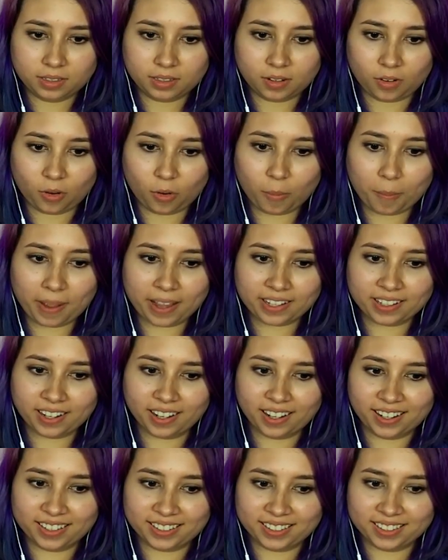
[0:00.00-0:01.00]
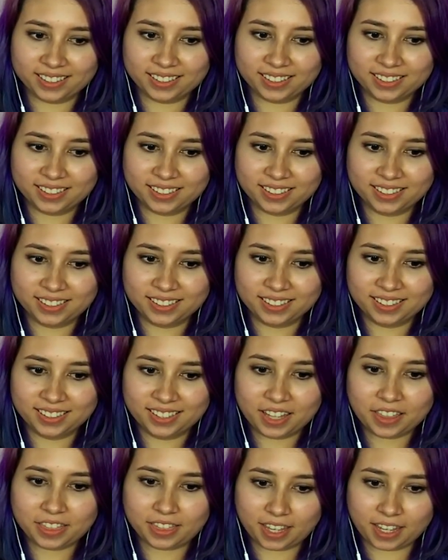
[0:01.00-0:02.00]
Oh my god.
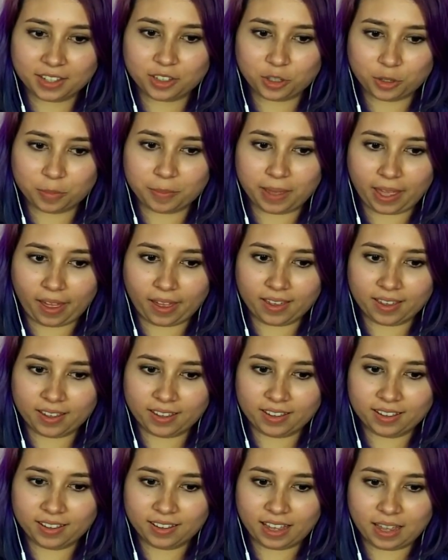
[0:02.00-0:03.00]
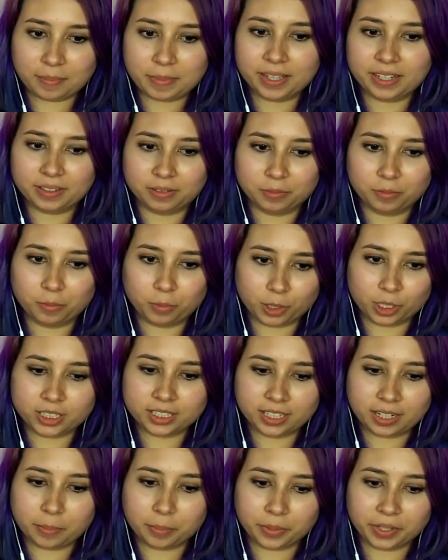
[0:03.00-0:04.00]
Thank you, May. I mean, Ward
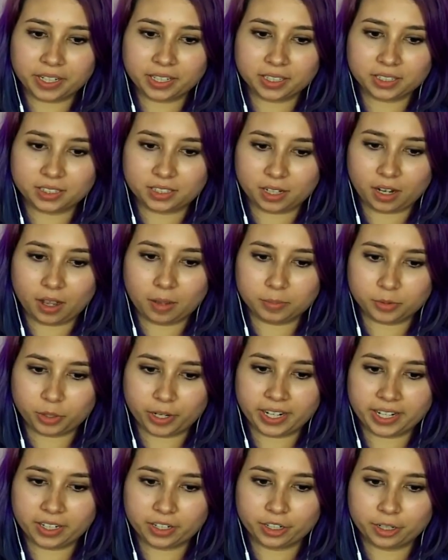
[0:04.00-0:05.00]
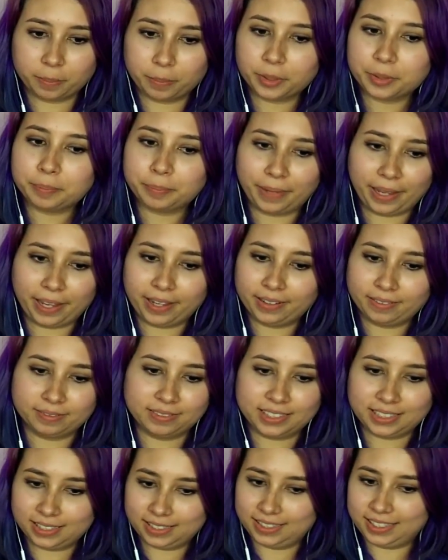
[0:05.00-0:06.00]
did a pretty good job training her up.
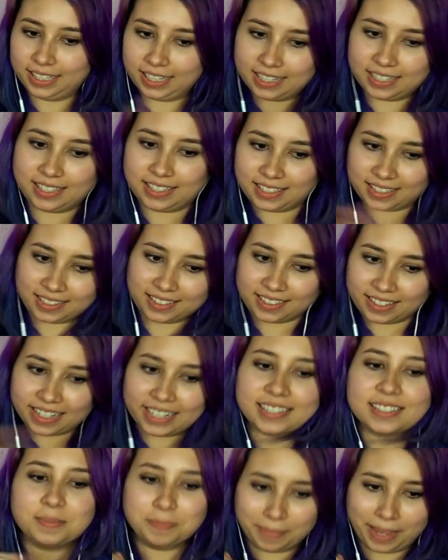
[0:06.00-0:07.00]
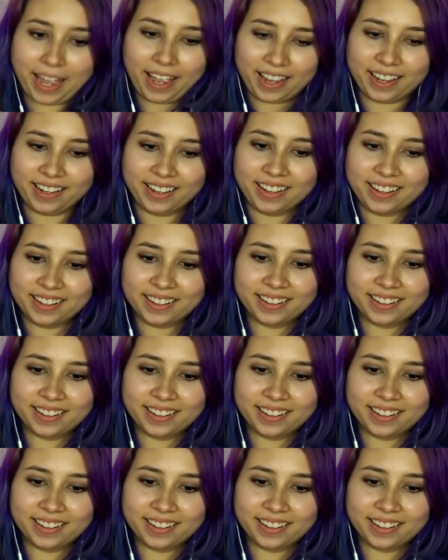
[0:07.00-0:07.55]
This is May.